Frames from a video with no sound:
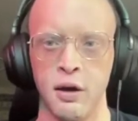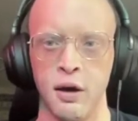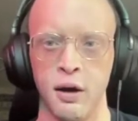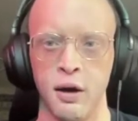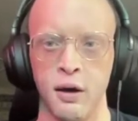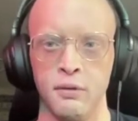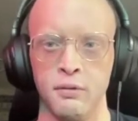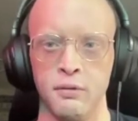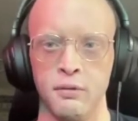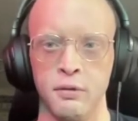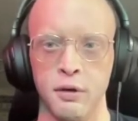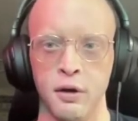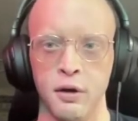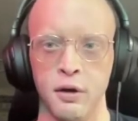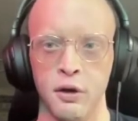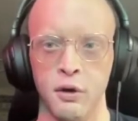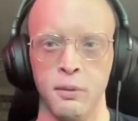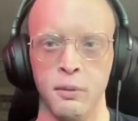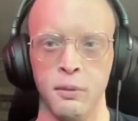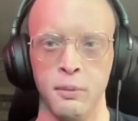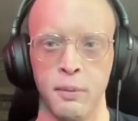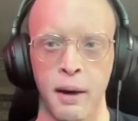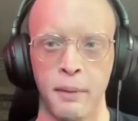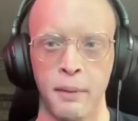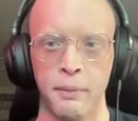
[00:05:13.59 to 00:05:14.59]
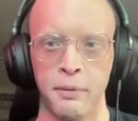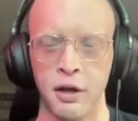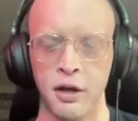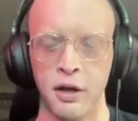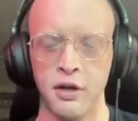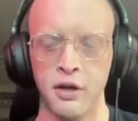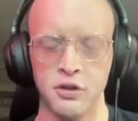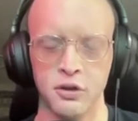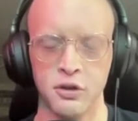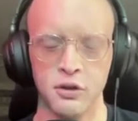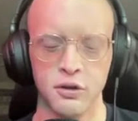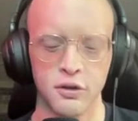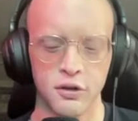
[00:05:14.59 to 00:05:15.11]
of human
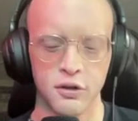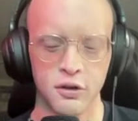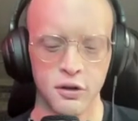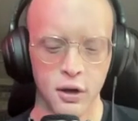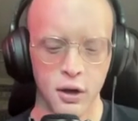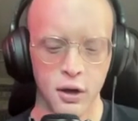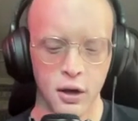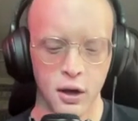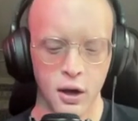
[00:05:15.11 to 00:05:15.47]
populations.